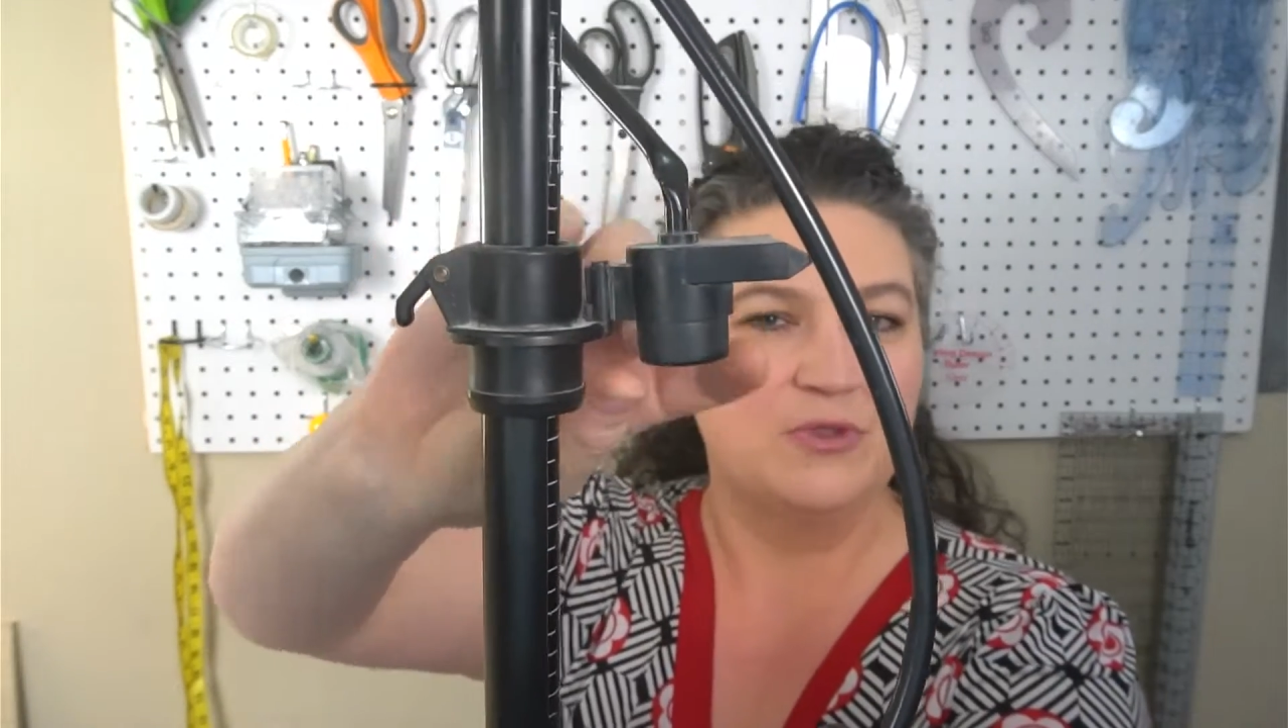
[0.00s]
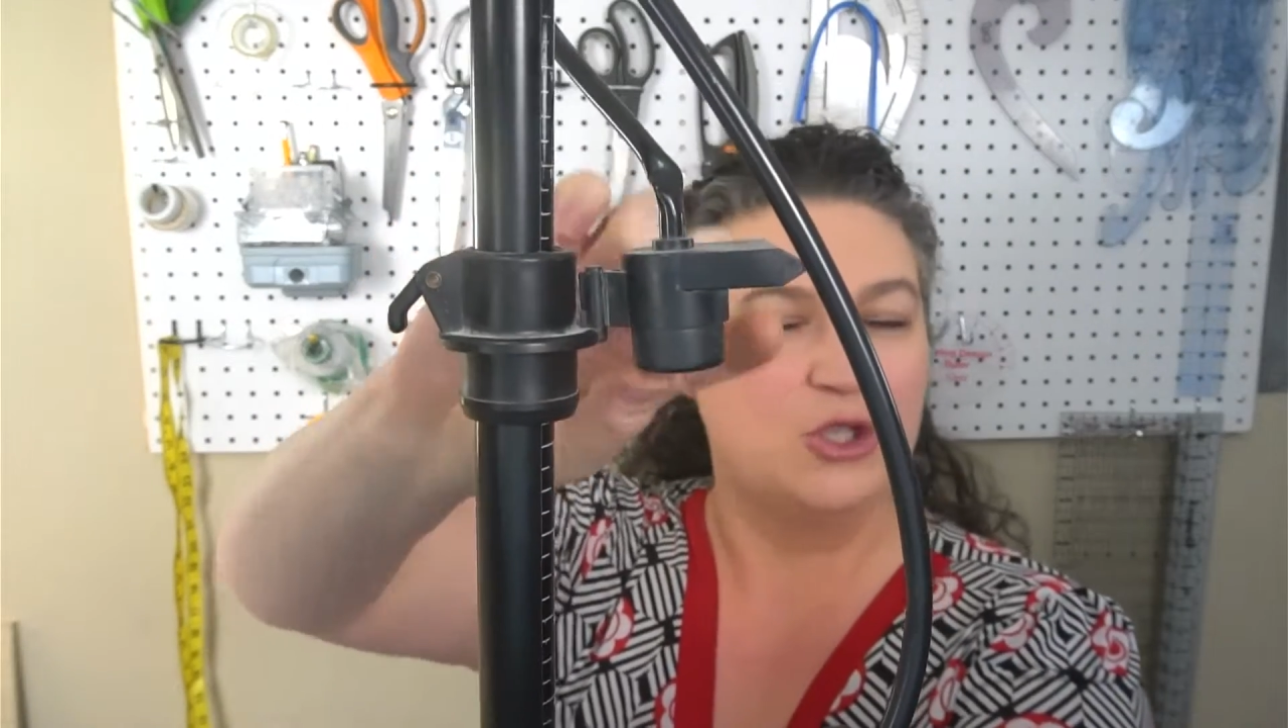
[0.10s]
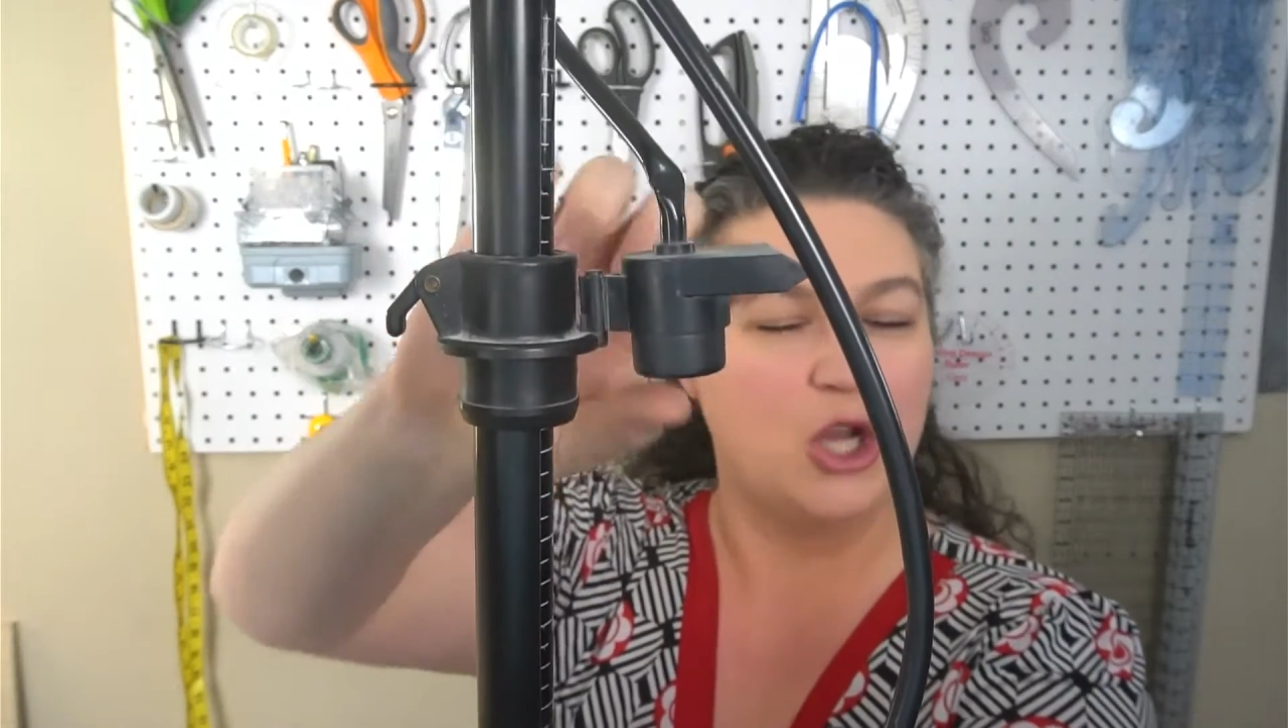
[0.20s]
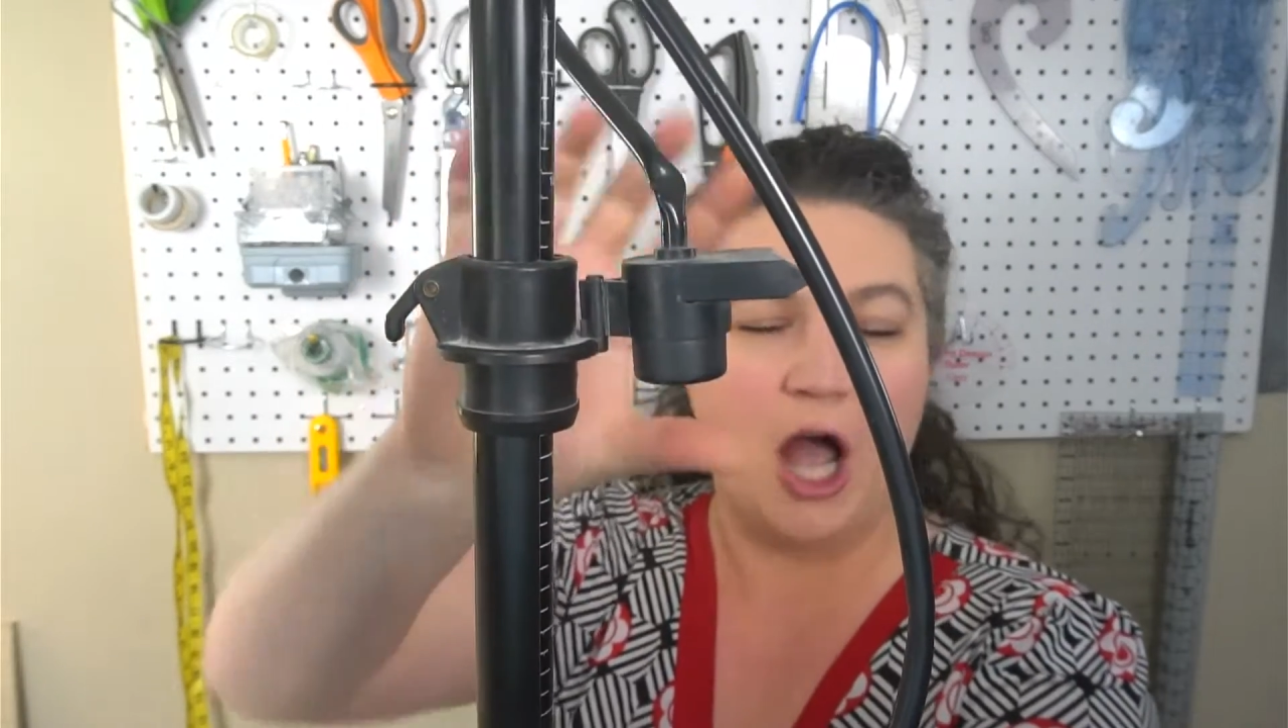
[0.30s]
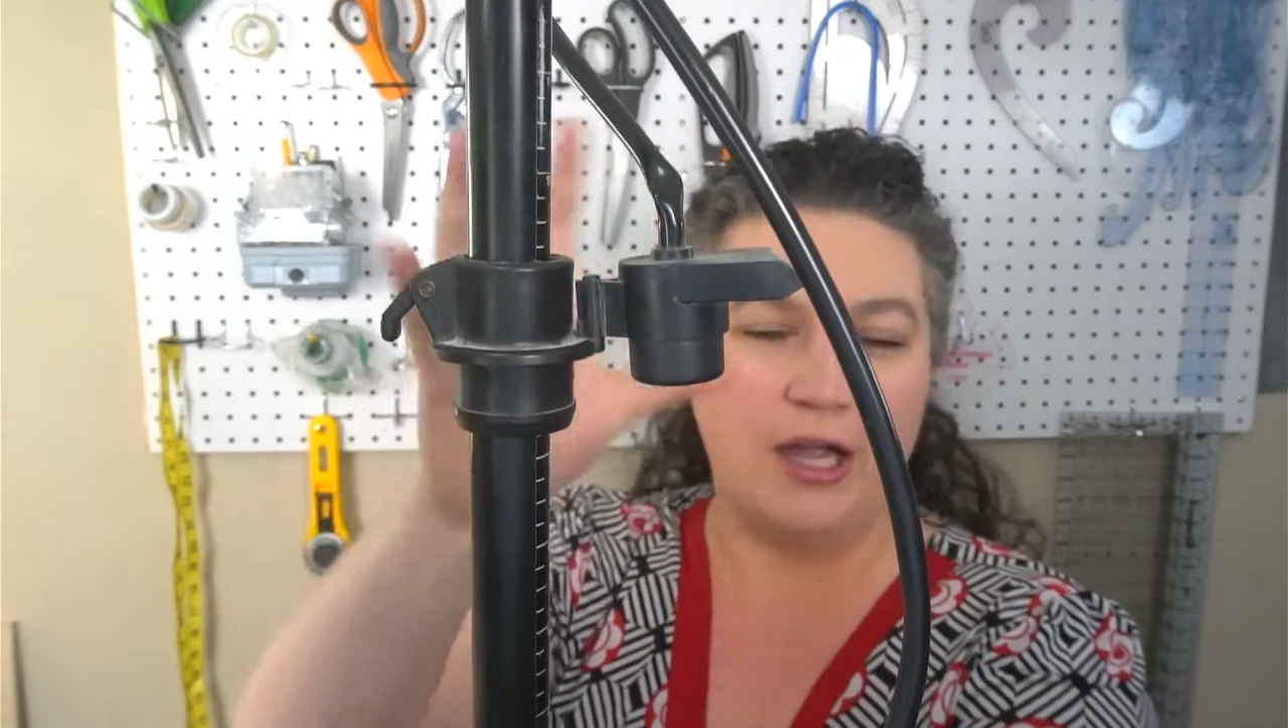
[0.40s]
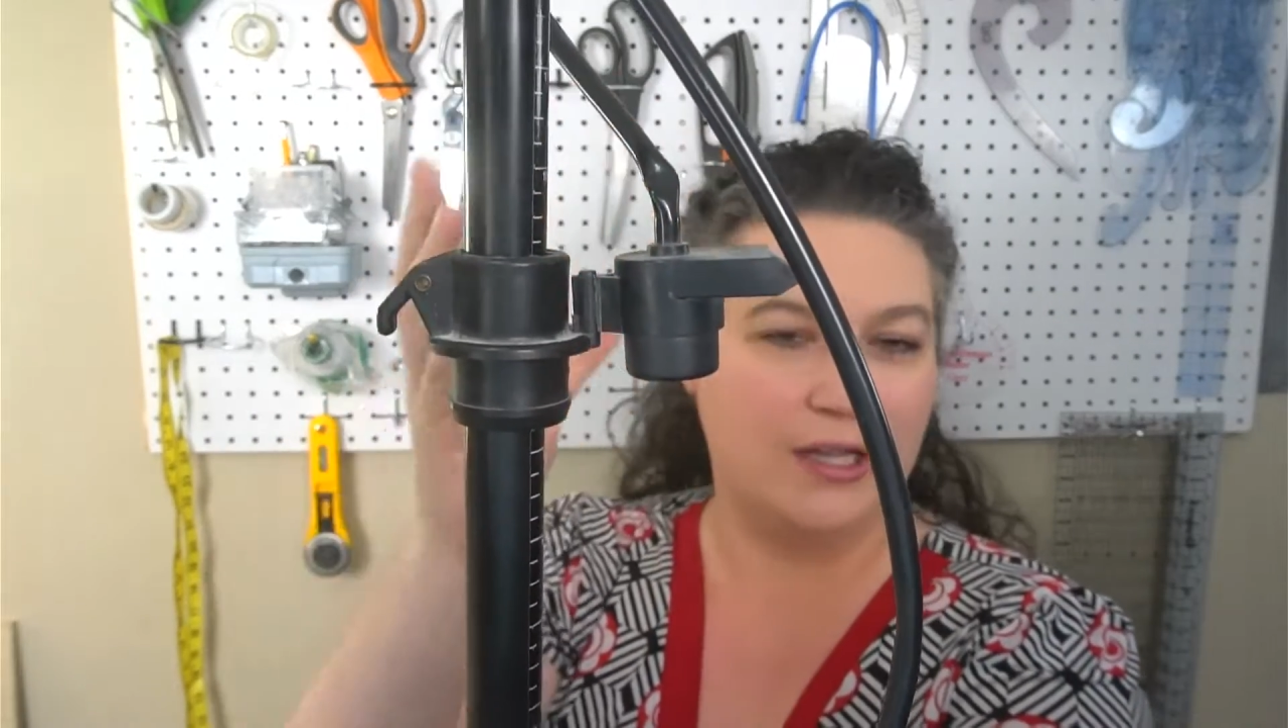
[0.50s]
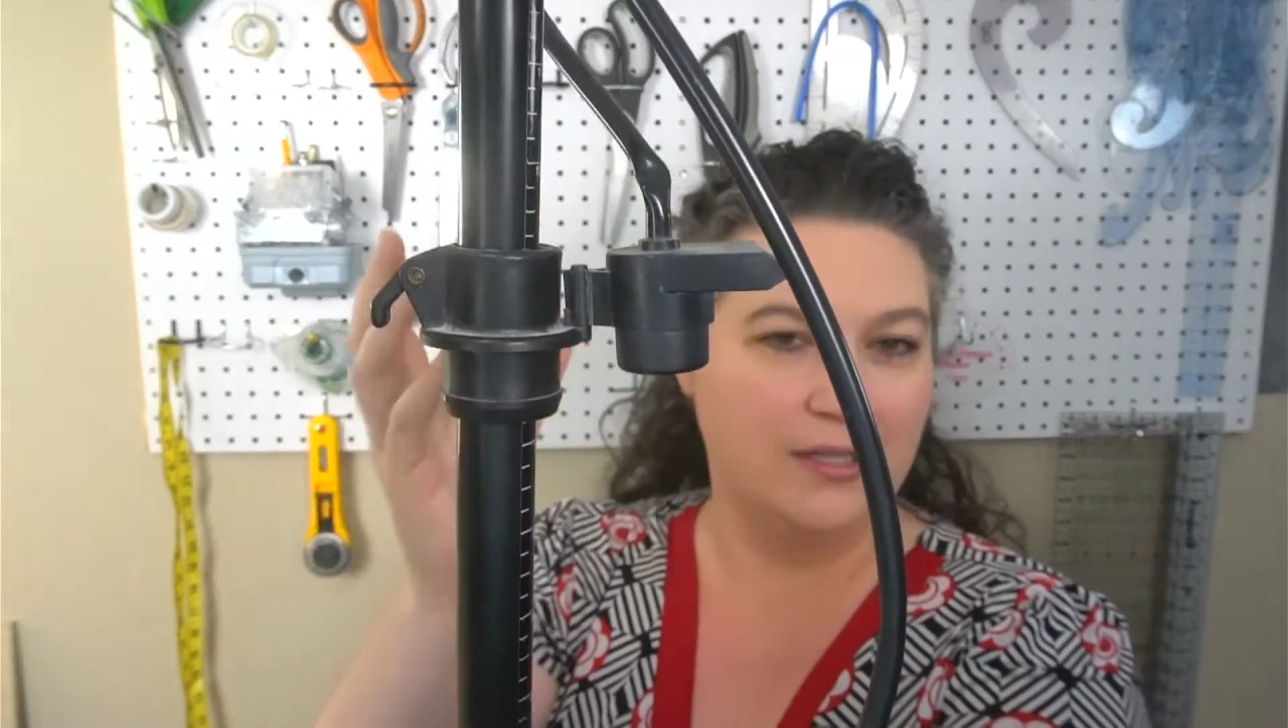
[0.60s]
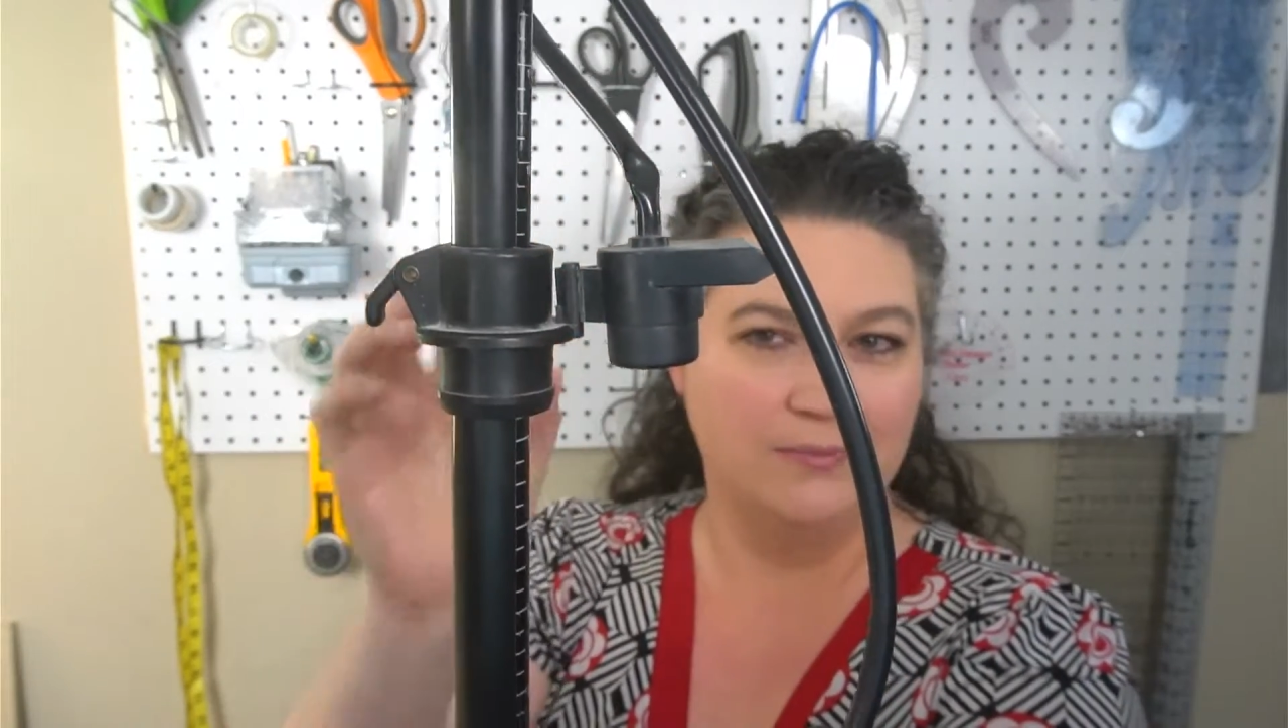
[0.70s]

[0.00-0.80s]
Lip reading: chalk